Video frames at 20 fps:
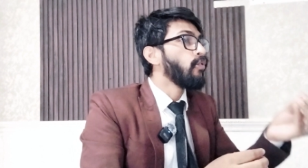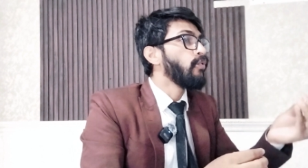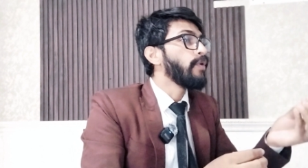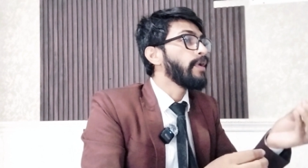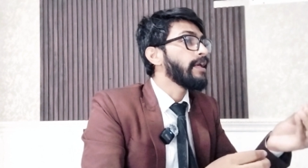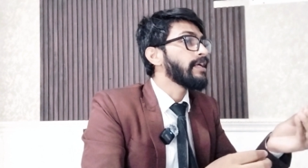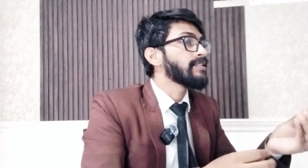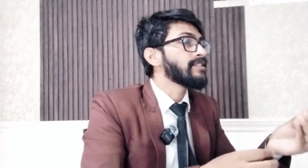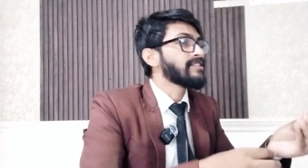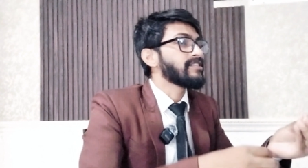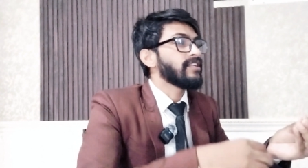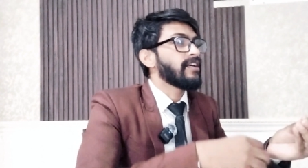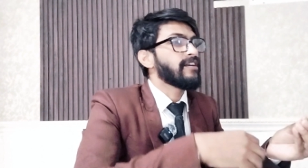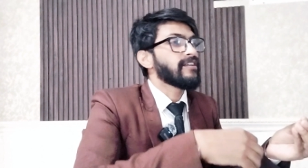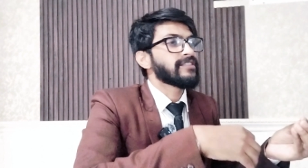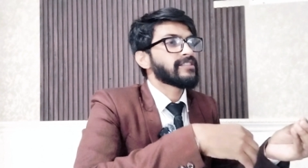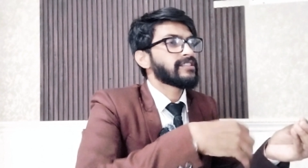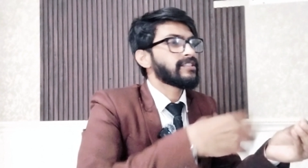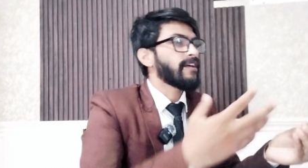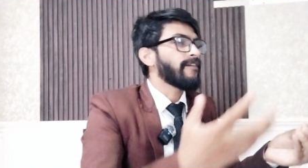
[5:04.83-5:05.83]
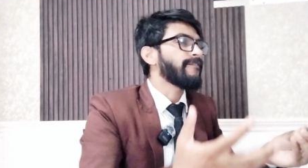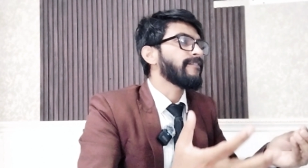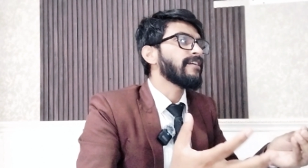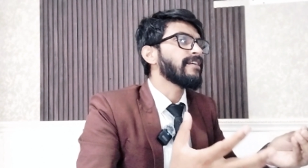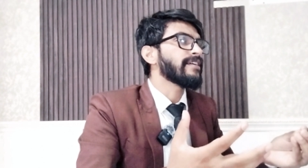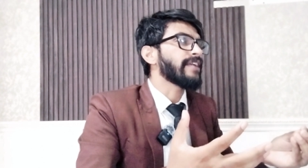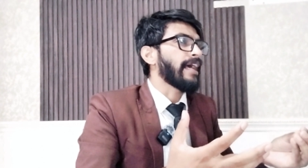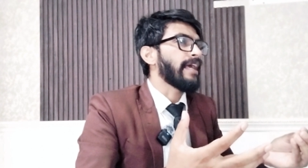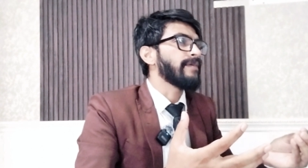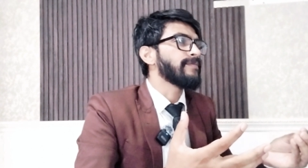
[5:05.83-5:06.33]
weighs
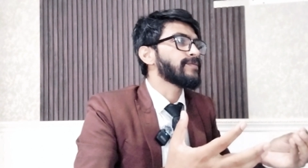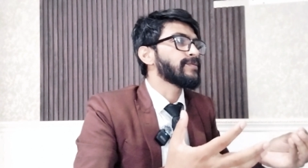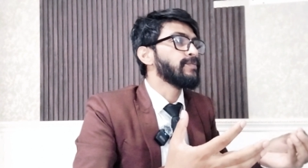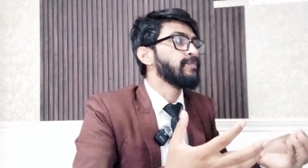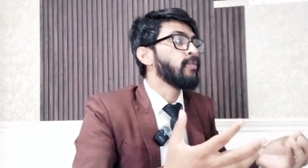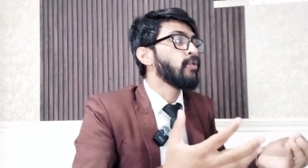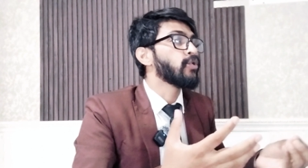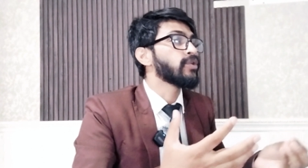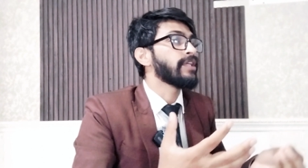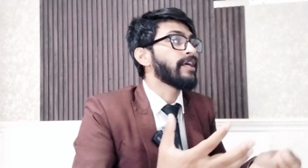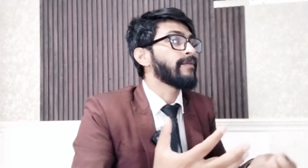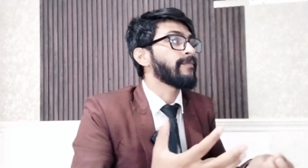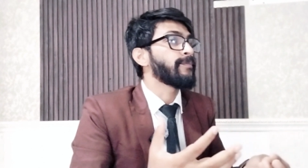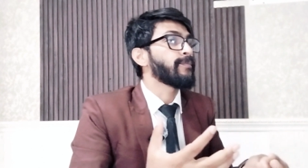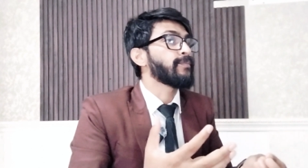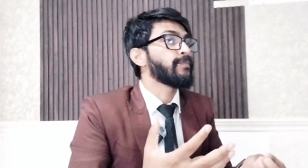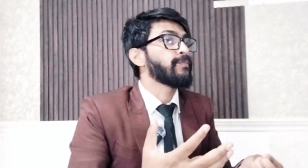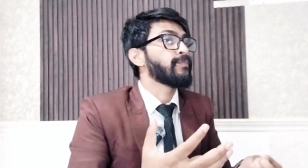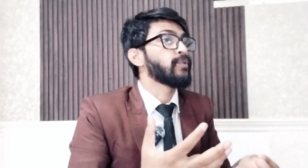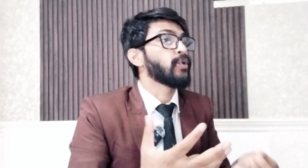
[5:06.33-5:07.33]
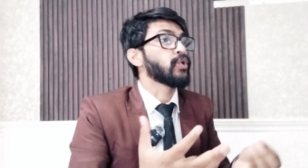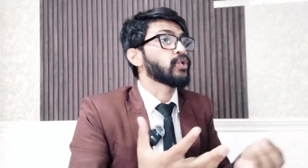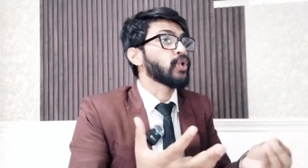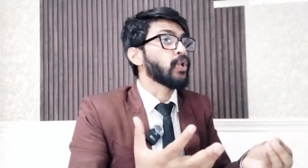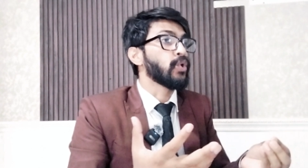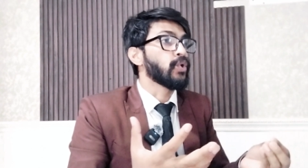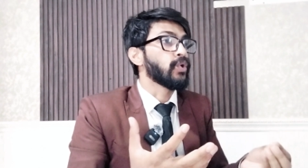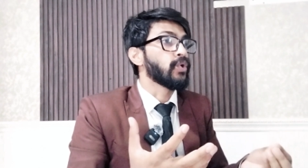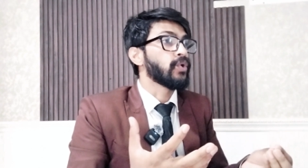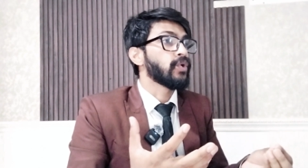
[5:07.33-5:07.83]
several times more than
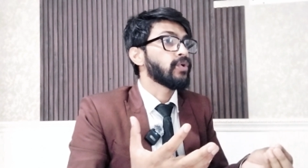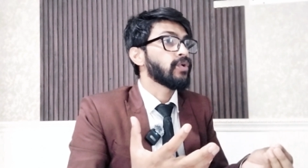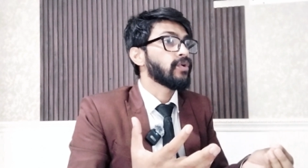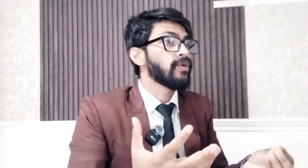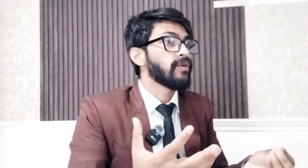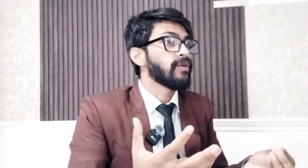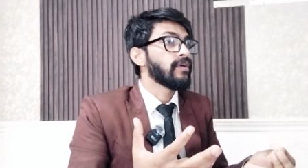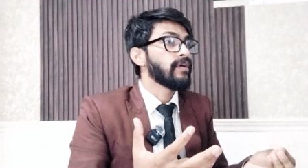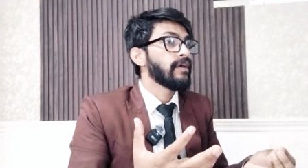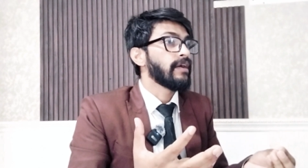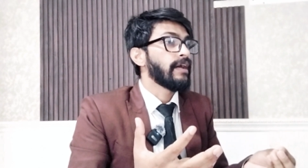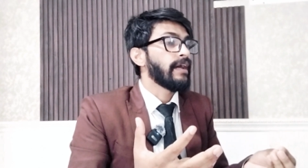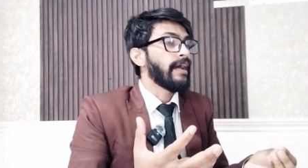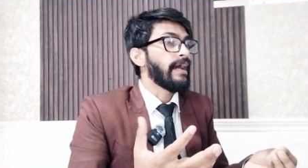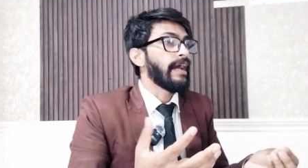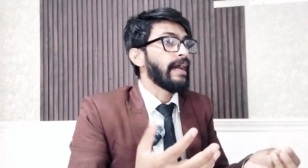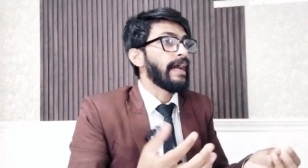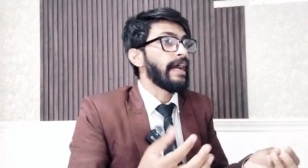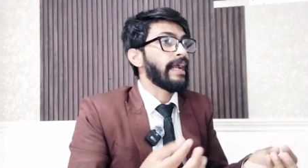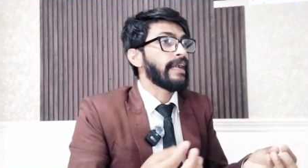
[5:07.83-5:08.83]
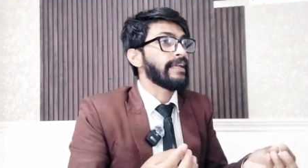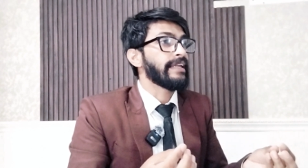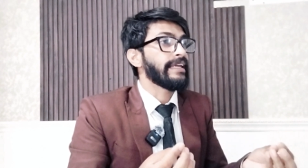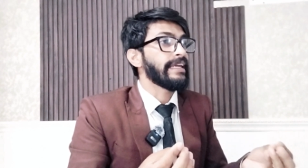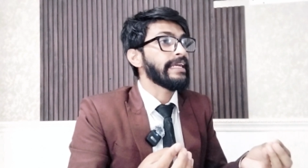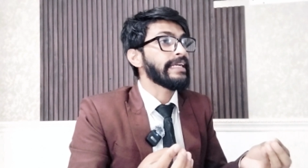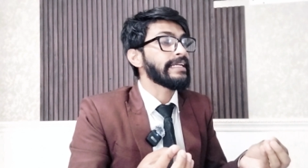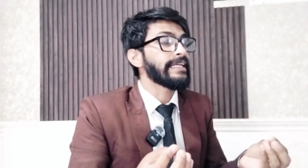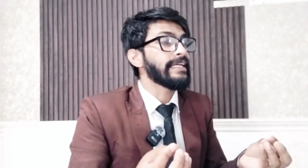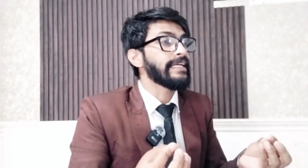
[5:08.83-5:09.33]
proton, and
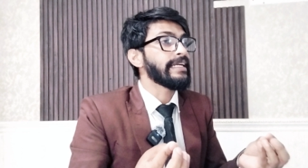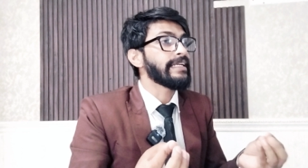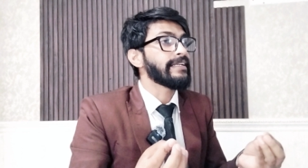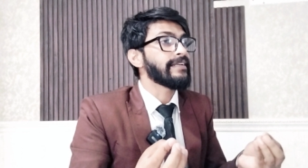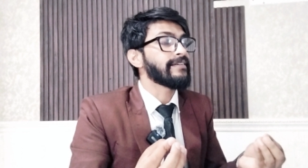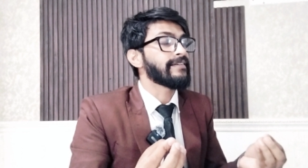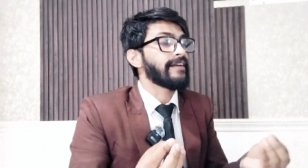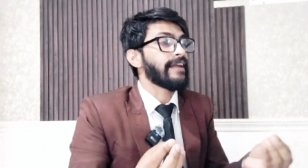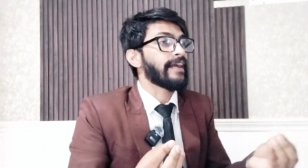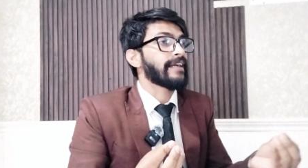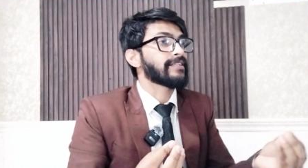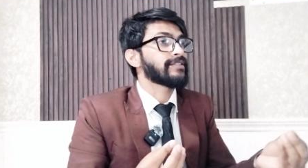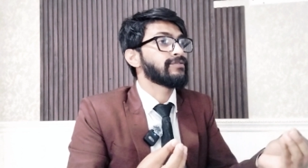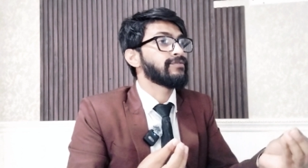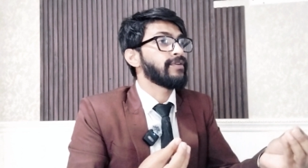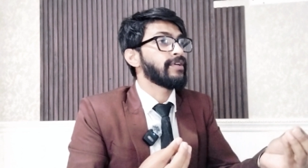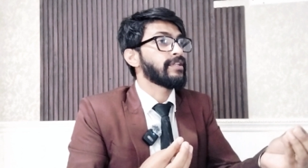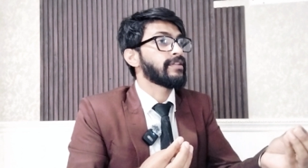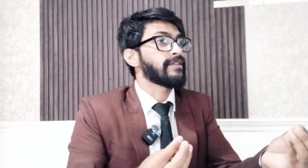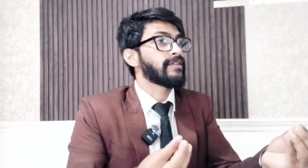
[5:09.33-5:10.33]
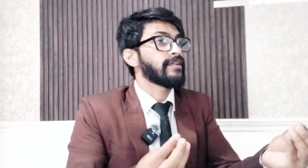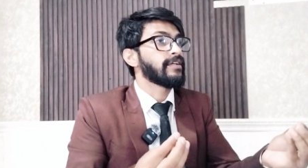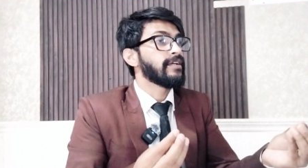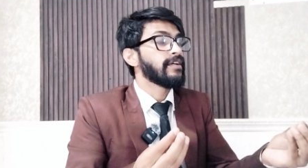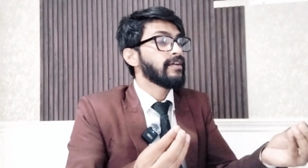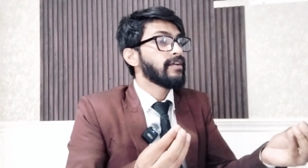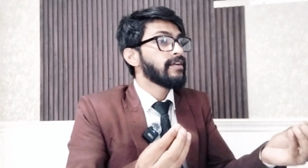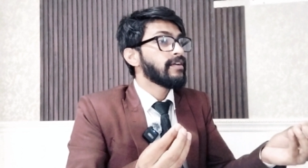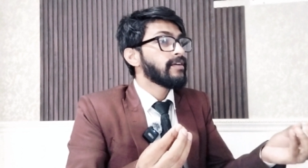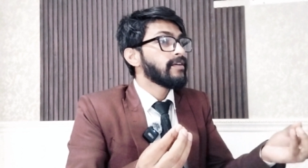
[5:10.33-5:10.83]
it interacts with
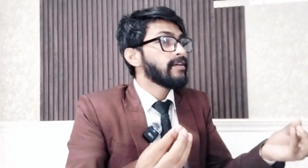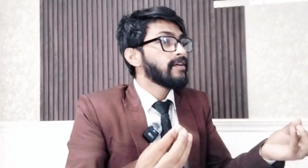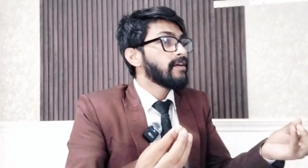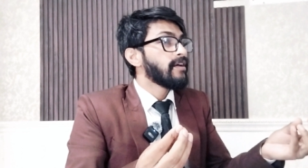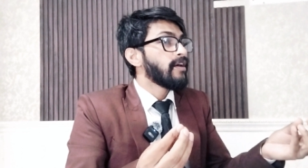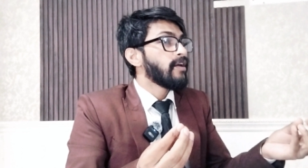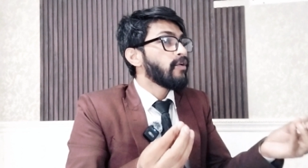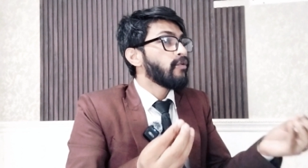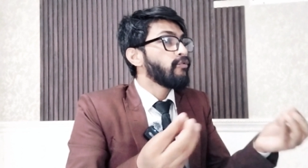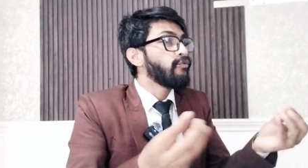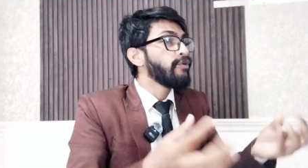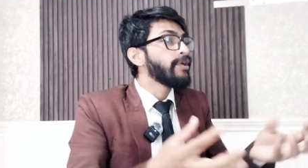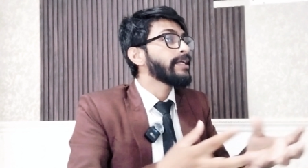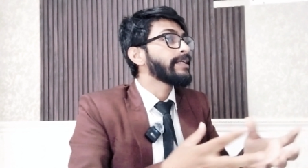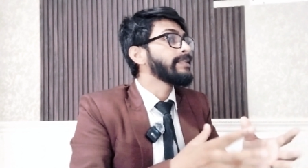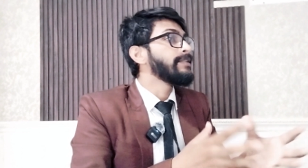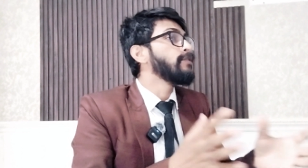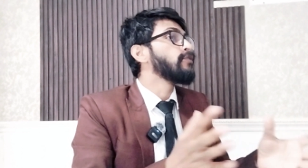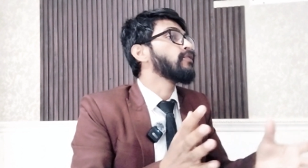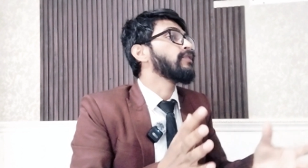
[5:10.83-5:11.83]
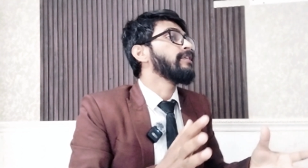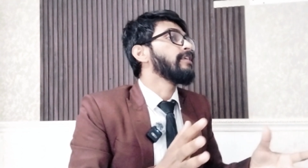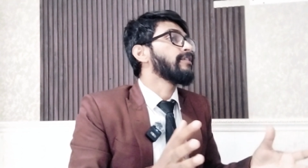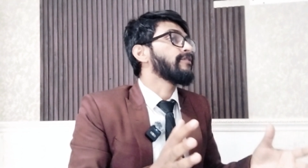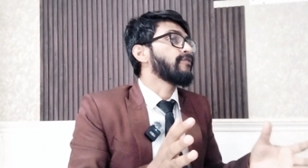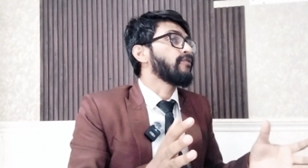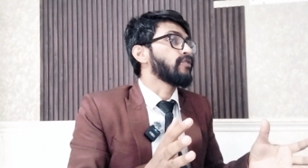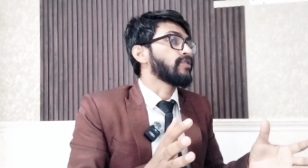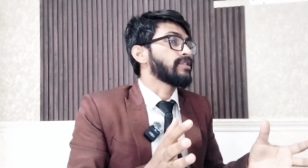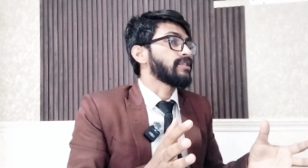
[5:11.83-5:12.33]
weak nuclear
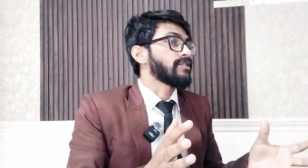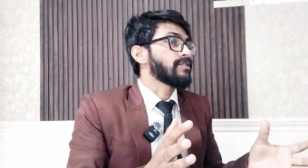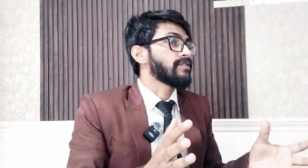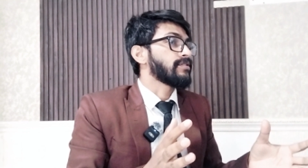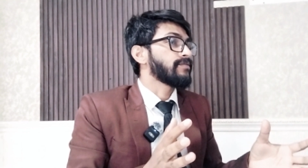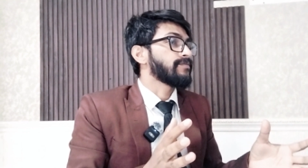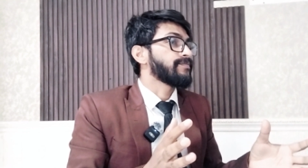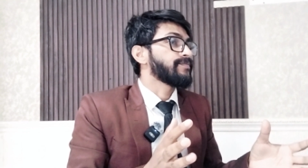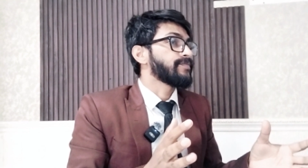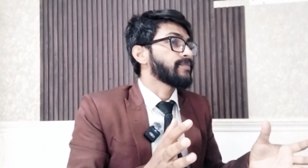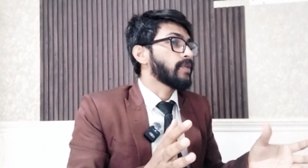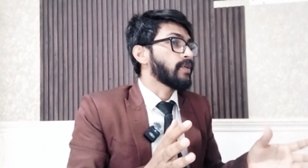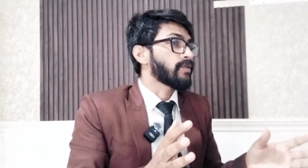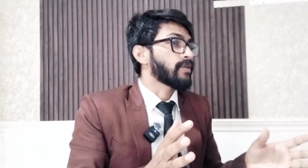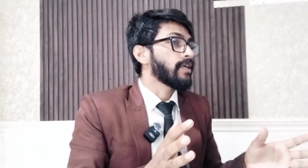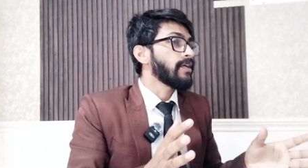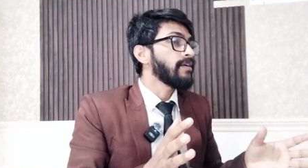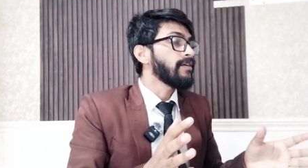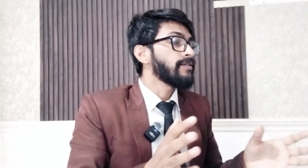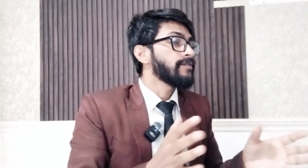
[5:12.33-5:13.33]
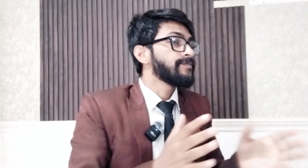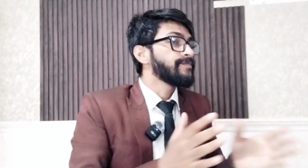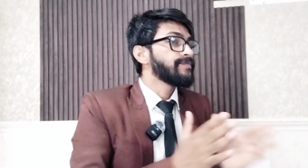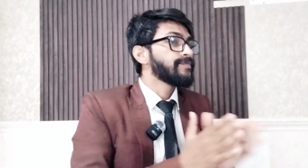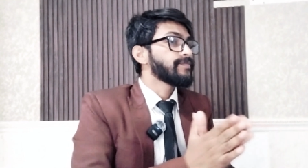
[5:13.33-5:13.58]
forces. Okay,